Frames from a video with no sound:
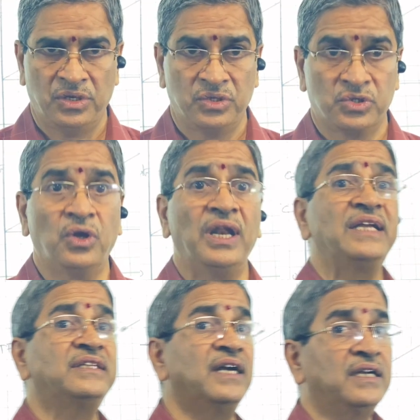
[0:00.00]
So
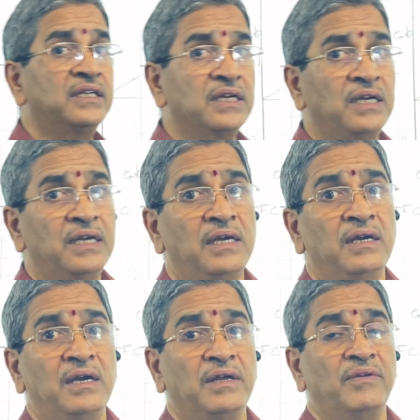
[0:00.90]
like that,
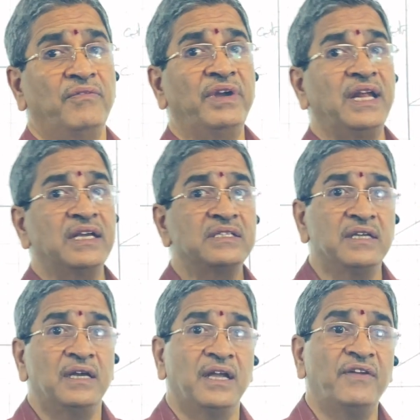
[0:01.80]

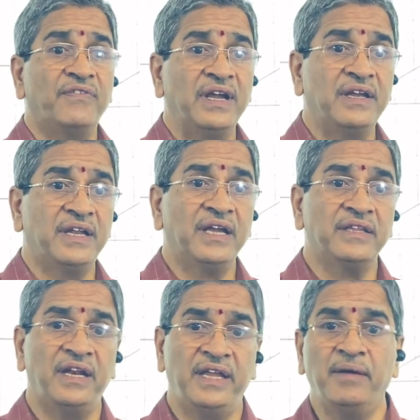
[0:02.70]
whereas if I take
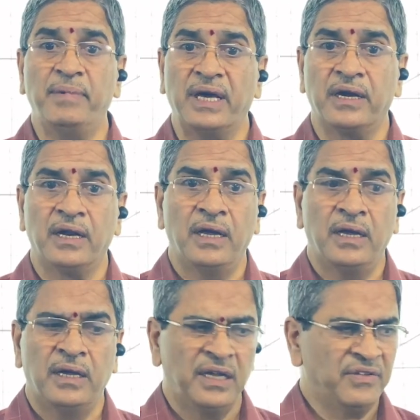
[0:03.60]
the labor,
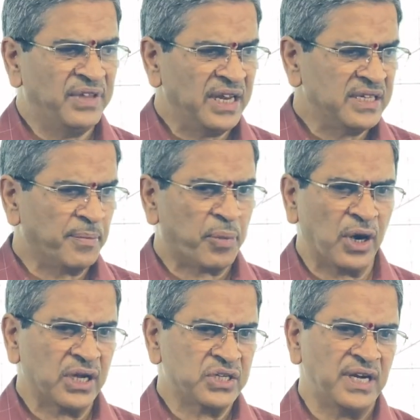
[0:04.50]
if there is a
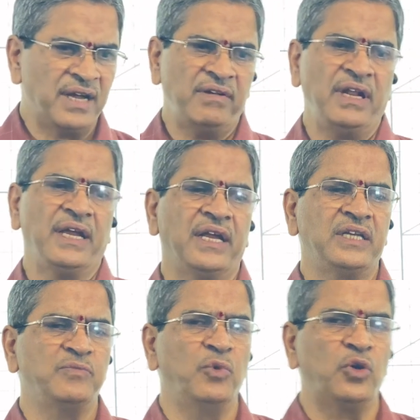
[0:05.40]
production, I will
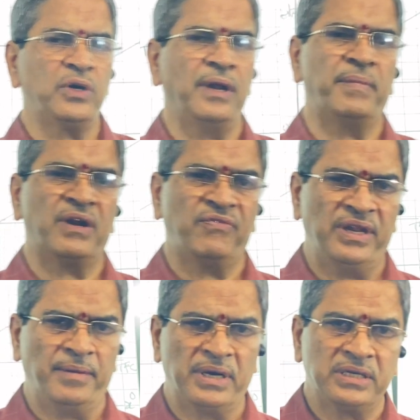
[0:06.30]
engage more number of
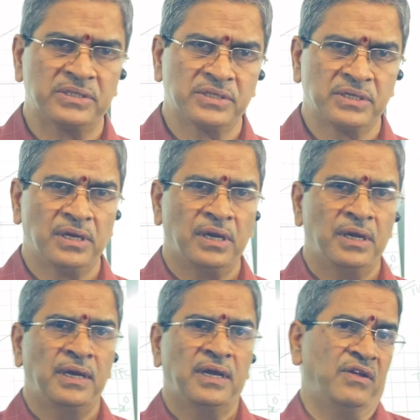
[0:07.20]
laborers.
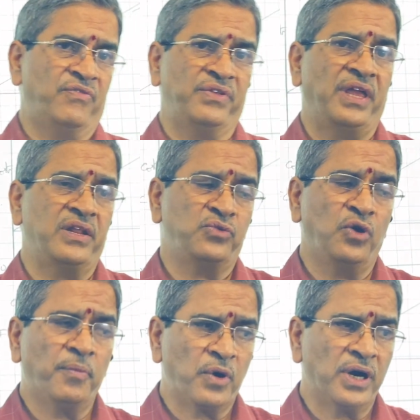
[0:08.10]
If there is
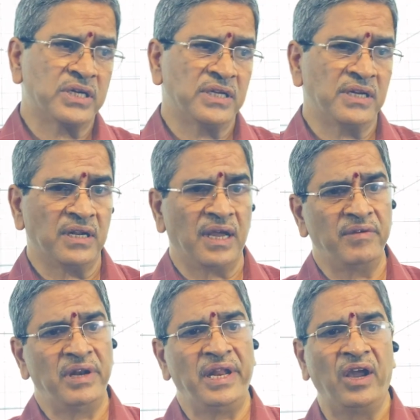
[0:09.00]
no production, I
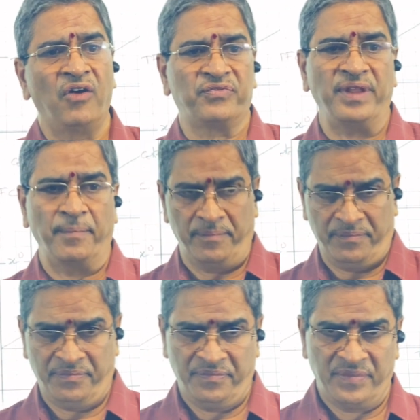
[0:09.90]
will lay off them.
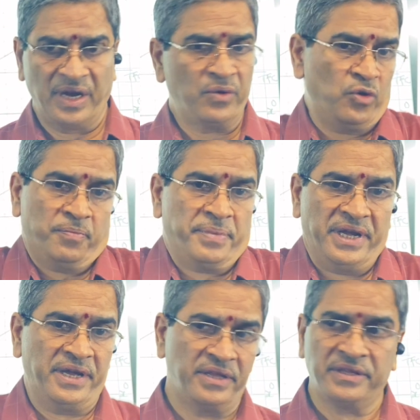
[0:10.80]
I don't
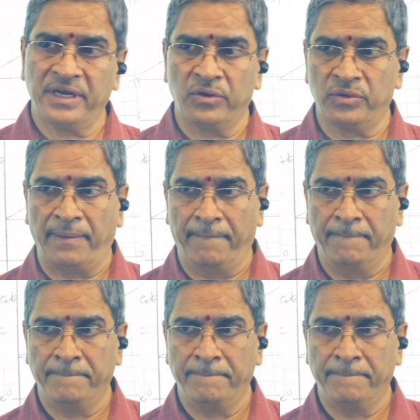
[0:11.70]
pay anything to them.